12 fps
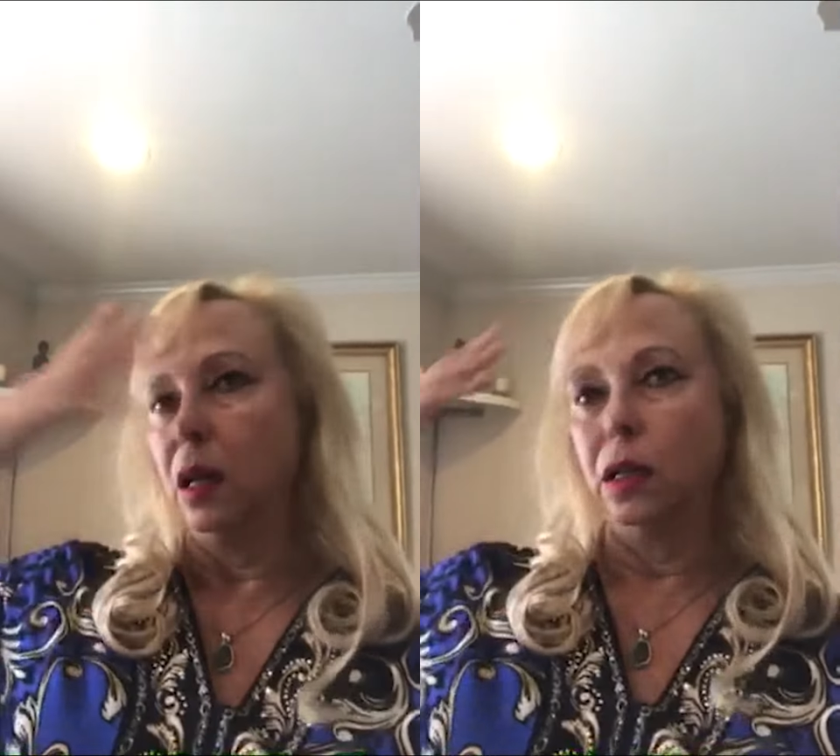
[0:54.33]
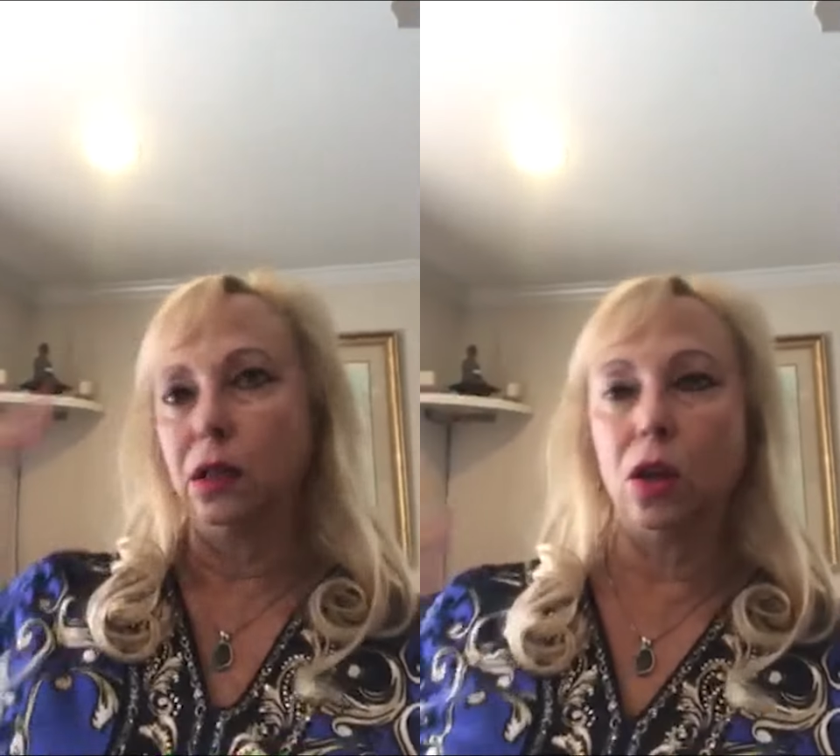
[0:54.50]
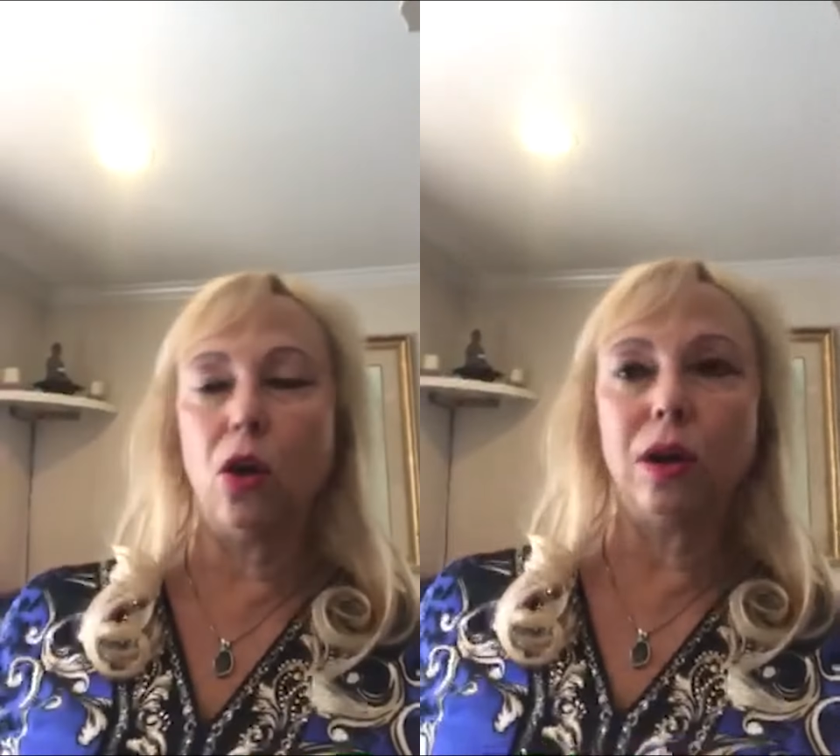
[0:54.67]

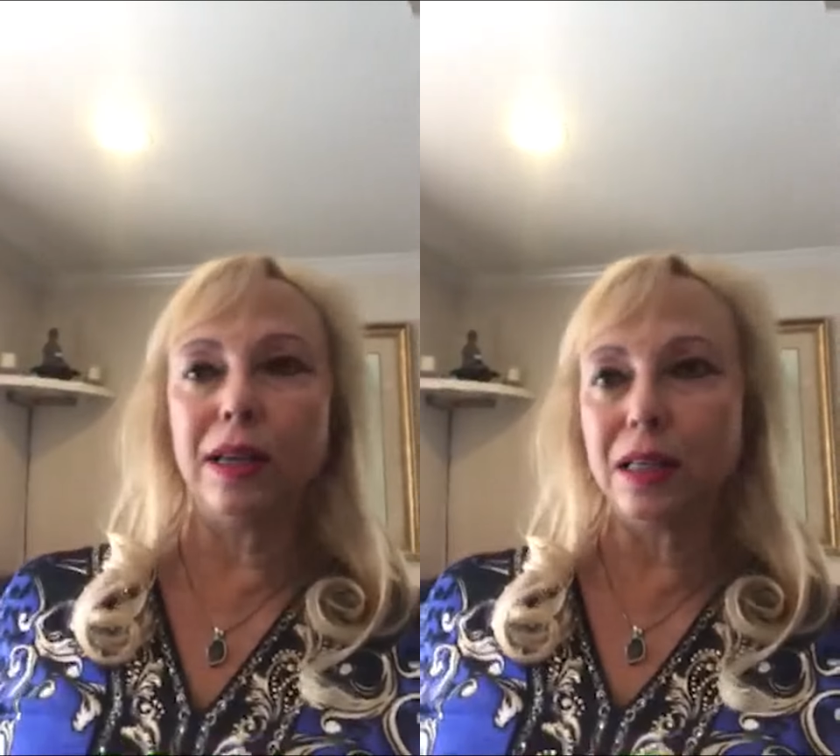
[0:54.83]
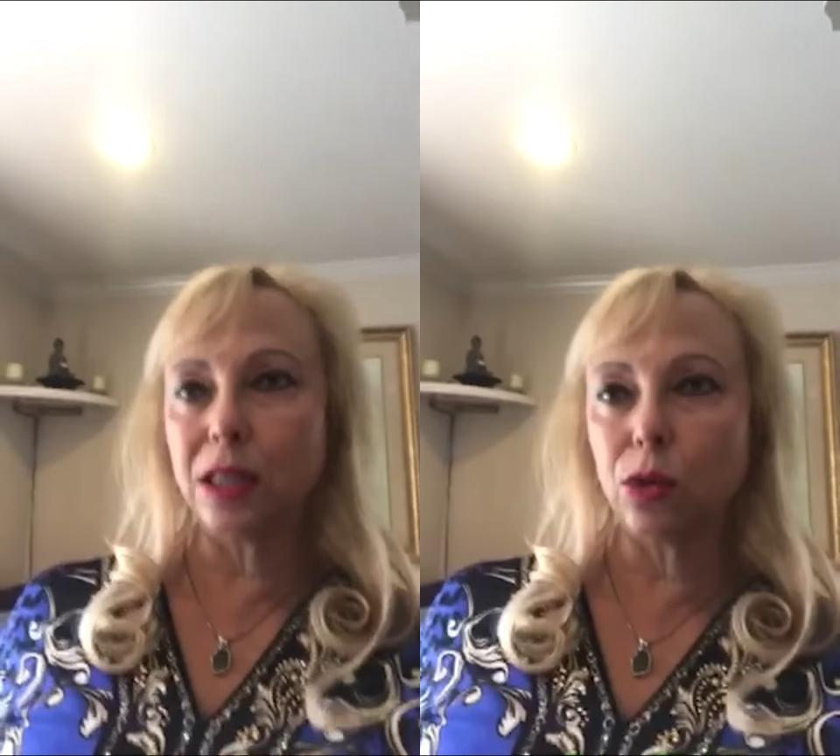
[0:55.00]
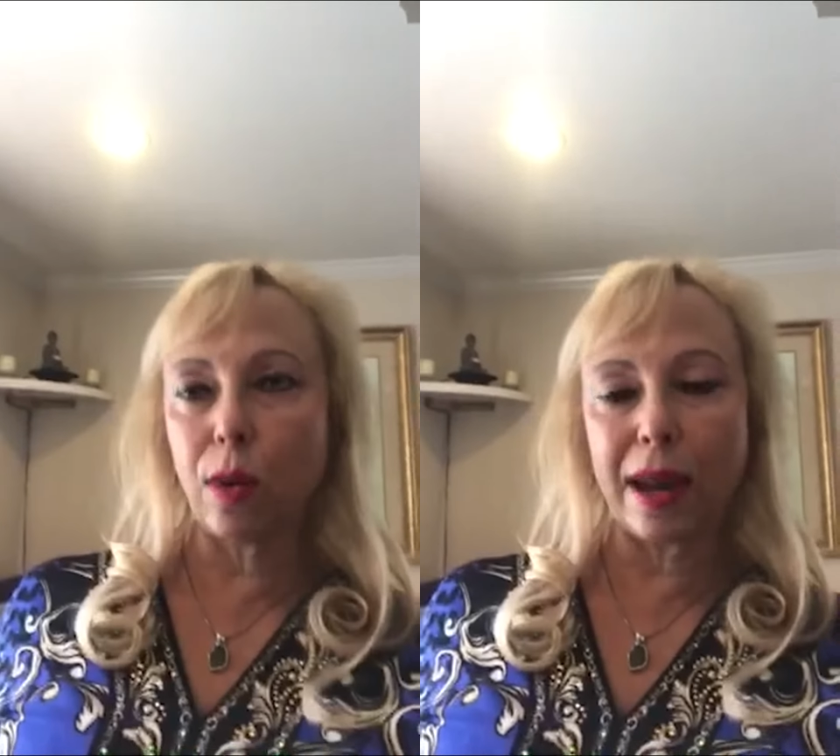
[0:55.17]
totally
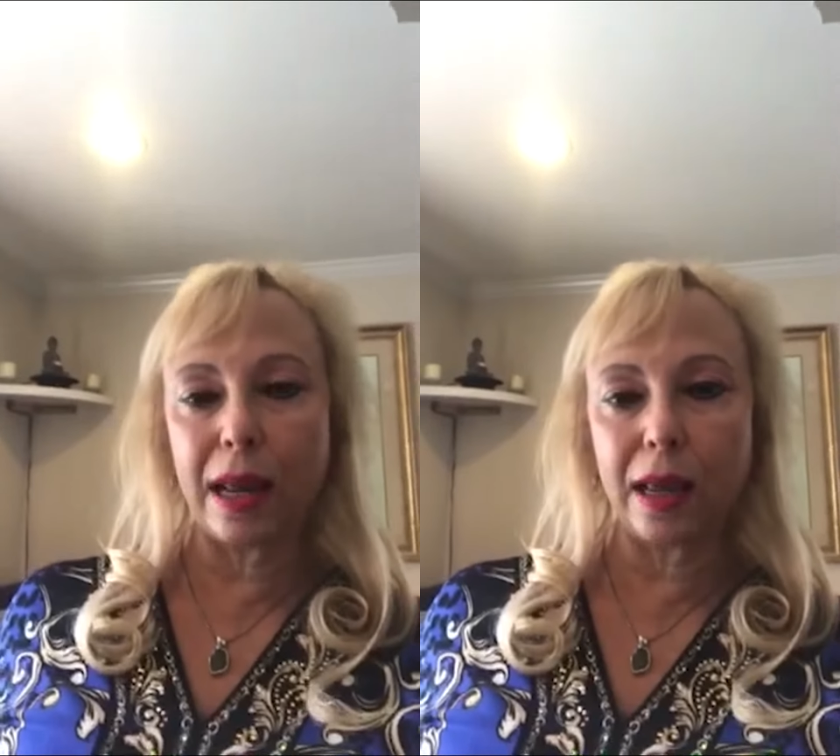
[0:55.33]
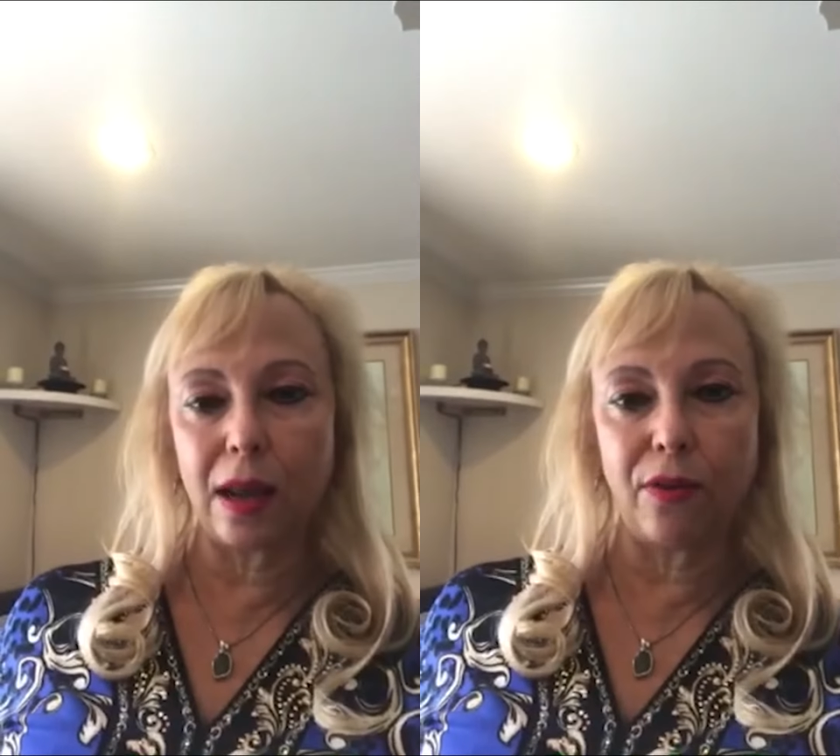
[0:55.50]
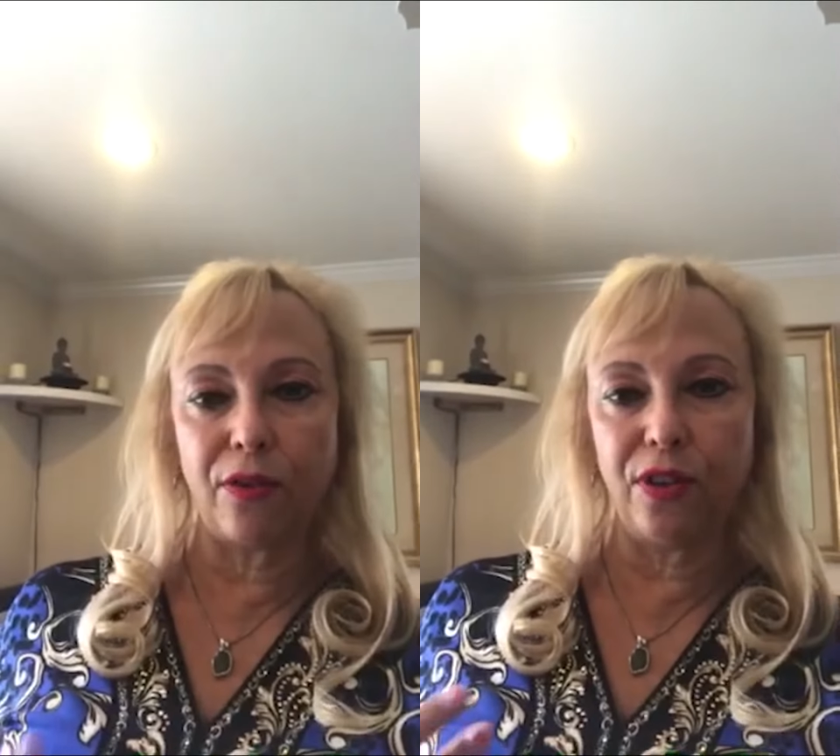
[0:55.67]

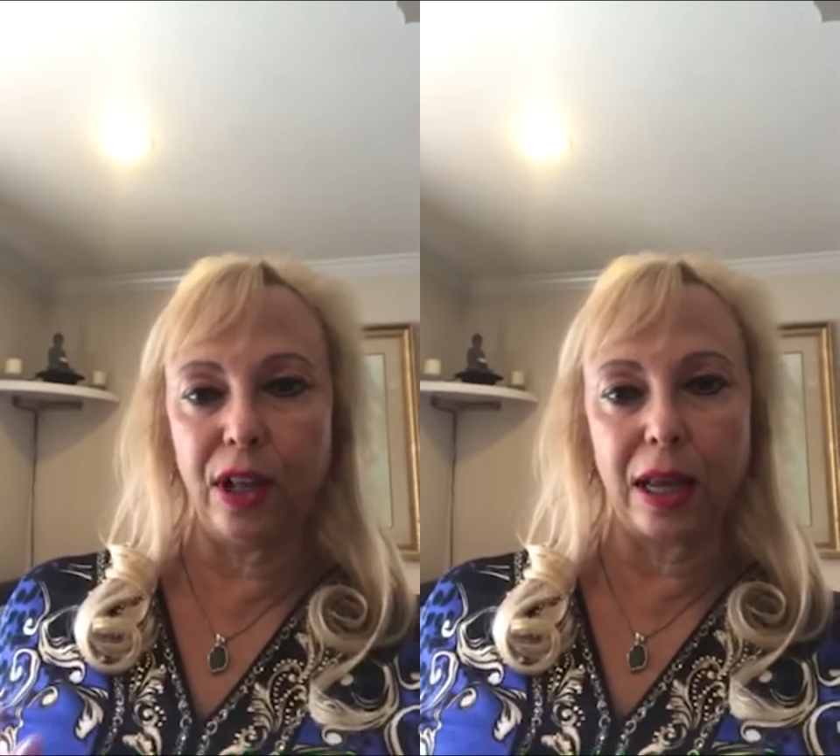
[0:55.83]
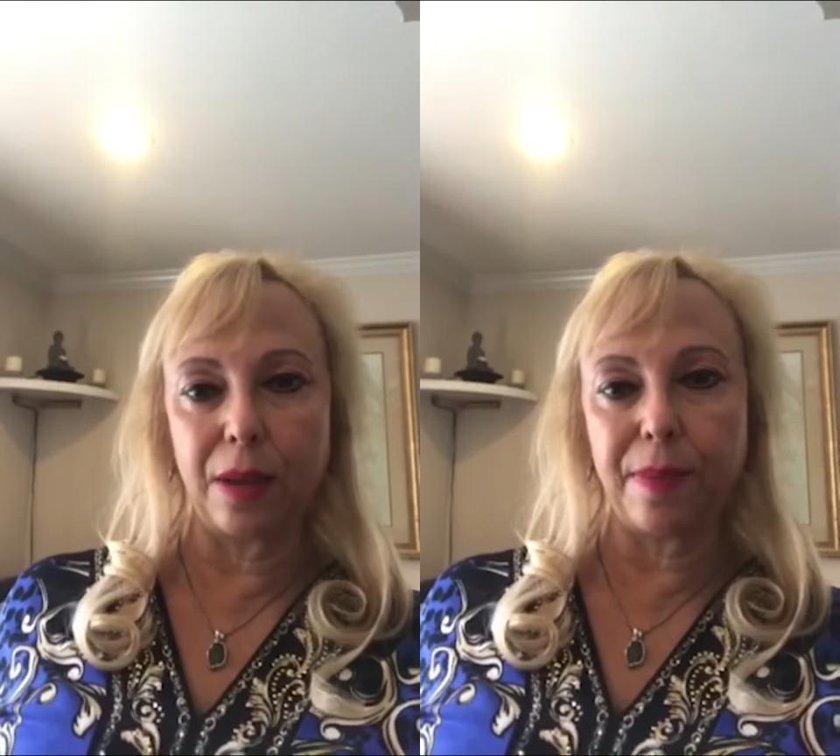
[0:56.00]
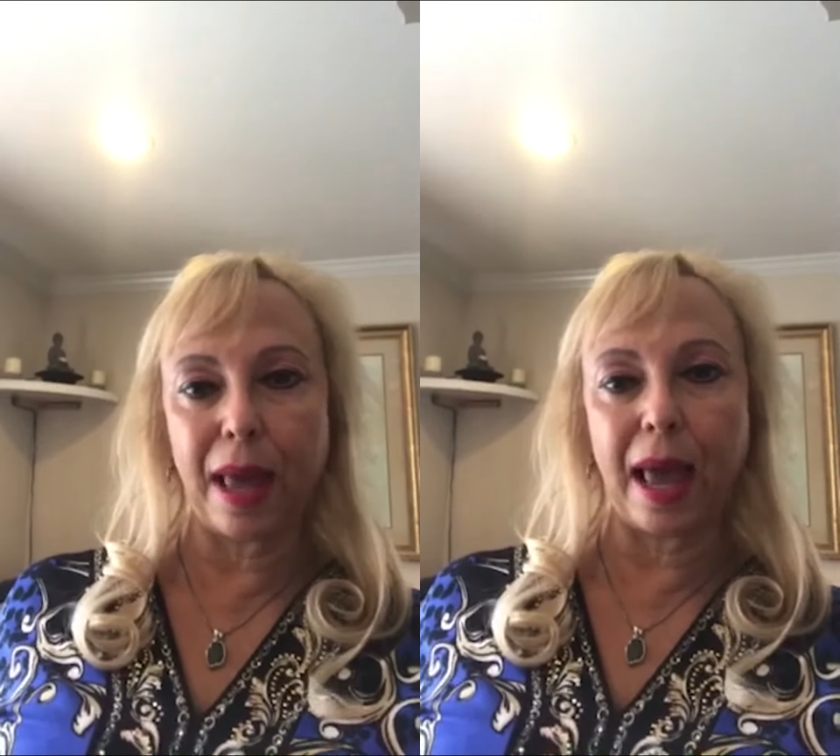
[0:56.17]
sweating and
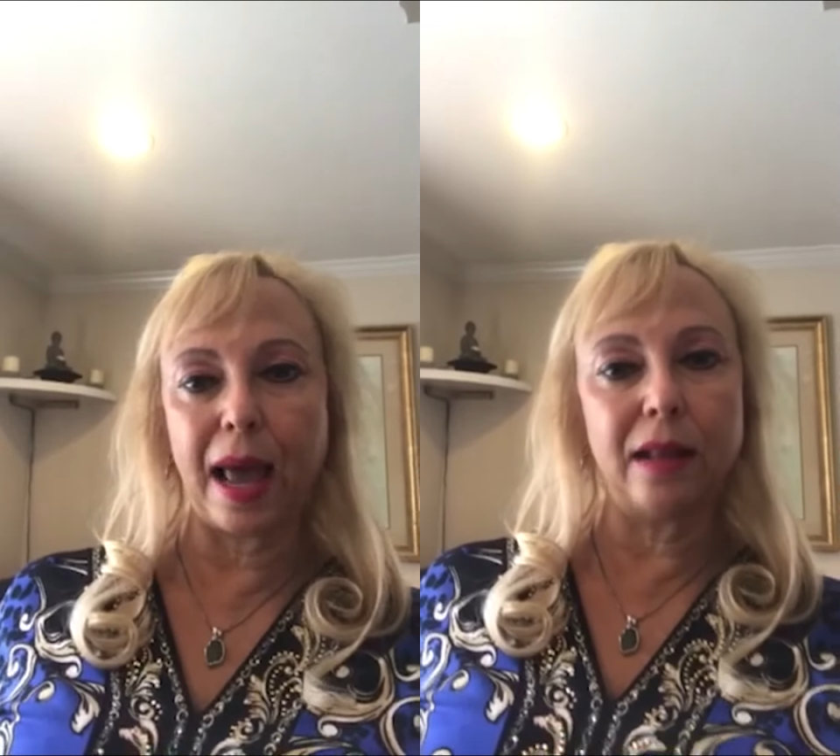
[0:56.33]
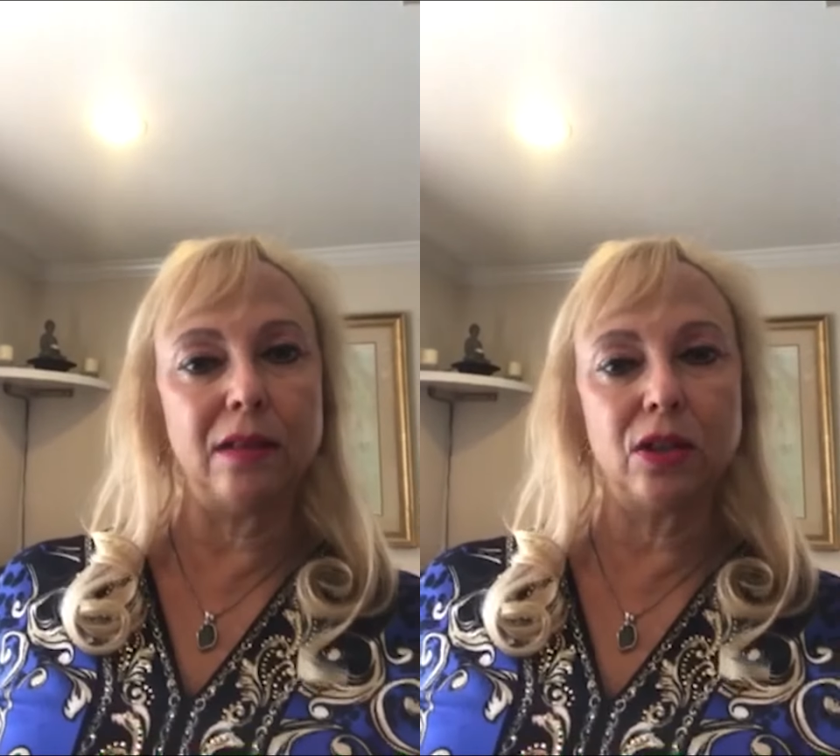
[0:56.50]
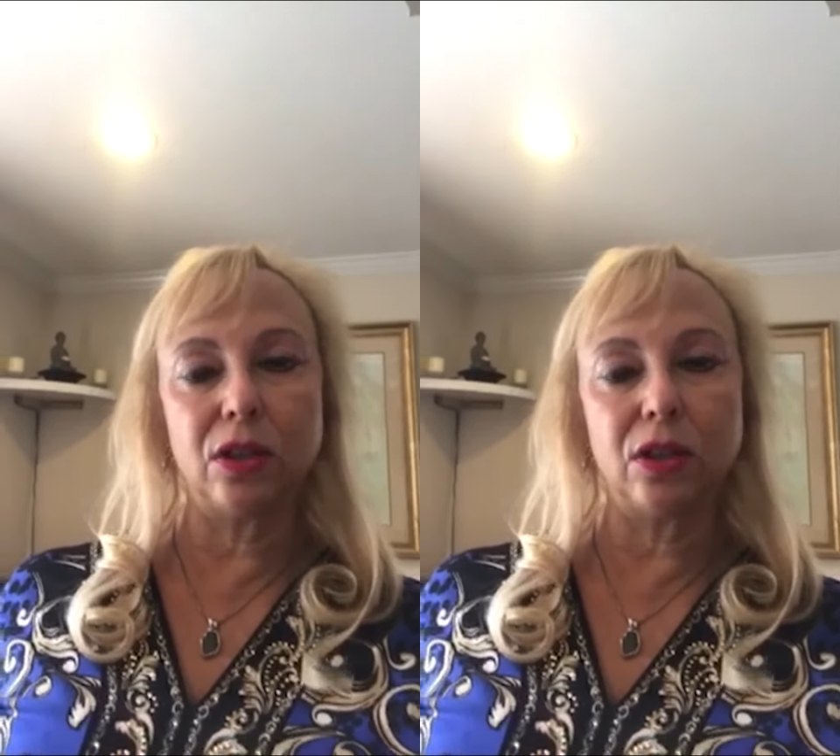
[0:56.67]
feeling bad,